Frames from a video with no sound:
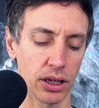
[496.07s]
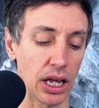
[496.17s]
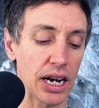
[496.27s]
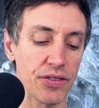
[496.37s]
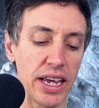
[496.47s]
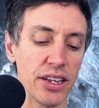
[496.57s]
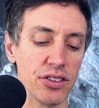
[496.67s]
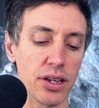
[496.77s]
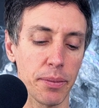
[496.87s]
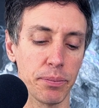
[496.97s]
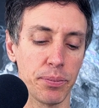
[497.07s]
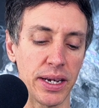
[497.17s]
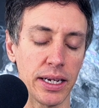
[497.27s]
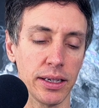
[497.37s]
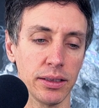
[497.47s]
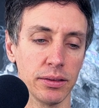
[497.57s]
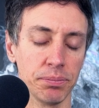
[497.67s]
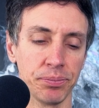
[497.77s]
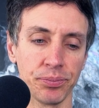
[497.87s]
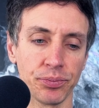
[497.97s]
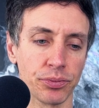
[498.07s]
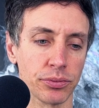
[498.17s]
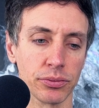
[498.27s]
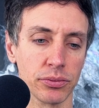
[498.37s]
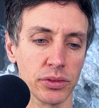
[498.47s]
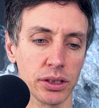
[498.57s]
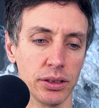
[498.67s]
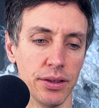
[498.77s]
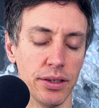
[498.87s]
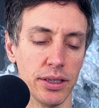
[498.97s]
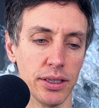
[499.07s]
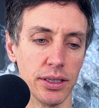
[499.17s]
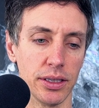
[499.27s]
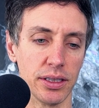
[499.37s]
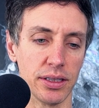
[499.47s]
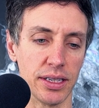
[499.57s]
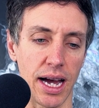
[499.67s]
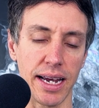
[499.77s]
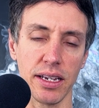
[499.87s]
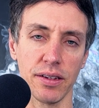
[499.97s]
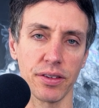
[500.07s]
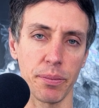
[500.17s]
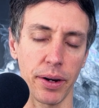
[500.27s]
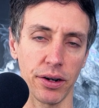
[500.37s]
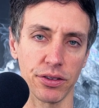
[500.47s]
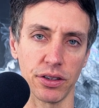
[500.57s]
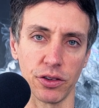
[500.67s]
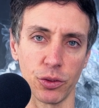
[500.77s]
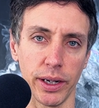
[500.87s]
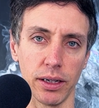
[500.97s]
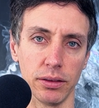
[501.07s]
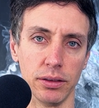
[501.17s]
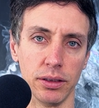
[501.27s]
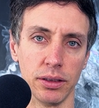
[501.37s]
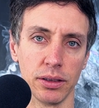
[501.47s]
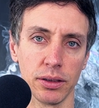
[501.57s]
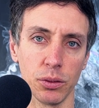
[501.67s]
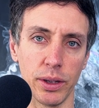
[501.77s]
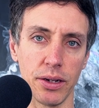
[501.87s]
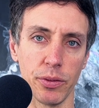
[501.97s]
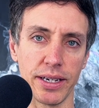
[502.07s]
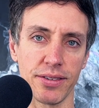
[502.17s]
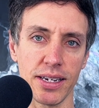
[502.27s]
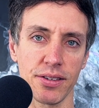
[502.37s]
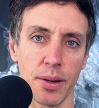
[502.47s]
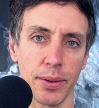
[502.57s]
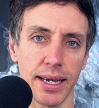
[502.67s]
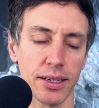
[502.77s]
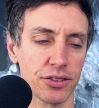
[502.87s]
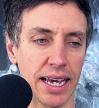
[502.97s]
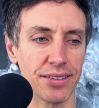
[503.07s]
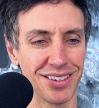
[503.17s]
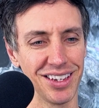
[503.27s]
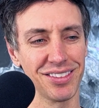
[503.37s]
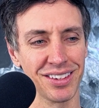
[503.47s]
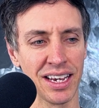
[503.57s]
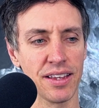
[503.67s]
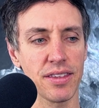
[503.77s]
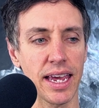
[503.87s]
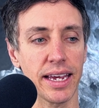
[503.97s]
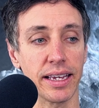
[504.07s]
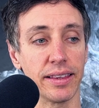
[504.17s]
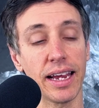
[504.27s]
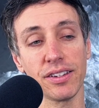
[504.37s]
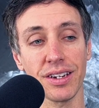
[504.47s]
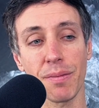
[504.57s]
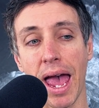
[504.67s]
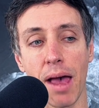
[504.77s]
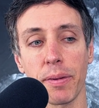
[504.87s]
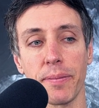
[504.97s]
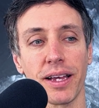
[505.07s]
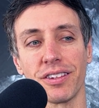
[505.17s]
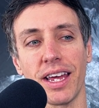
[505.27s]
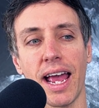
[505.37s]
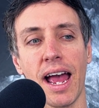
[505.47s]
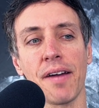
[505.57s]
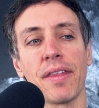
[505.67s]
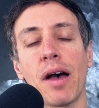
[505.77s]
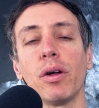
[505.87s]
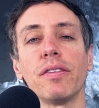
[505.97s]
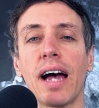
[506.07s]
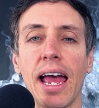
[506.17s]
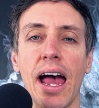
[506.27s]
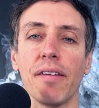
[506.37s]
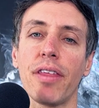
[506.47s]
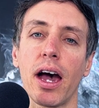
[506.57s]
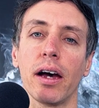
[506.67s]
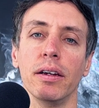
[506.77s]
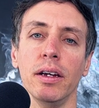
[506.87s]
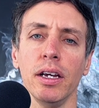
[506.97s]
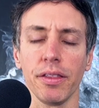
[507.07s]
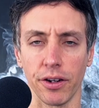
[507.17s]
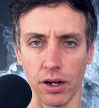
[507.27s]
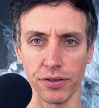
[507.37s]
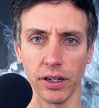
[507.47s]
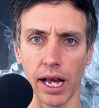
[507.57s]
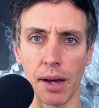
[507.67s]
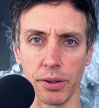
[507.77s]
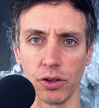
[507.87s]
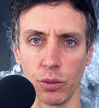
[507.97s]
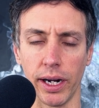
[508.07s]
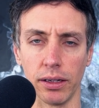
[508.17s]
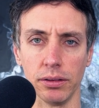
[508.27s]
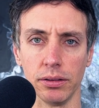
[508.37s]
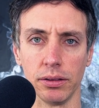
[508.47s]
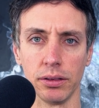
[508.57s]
A lot of it ends up being the idea of comparison as well. We see somebody else has this thing and they seem happy because they have that. Well, if I have that, then I'll feel happy as well.